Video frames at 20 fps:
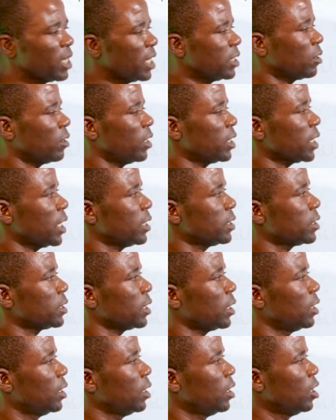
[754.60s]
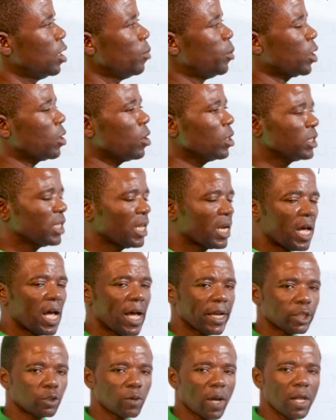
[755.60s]
that's the correct answer, because there are
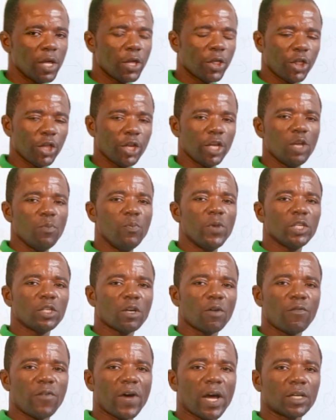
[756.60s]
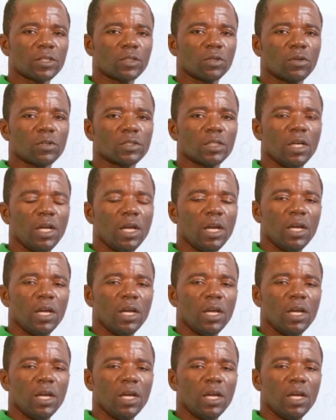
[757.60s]
actually 3 major factors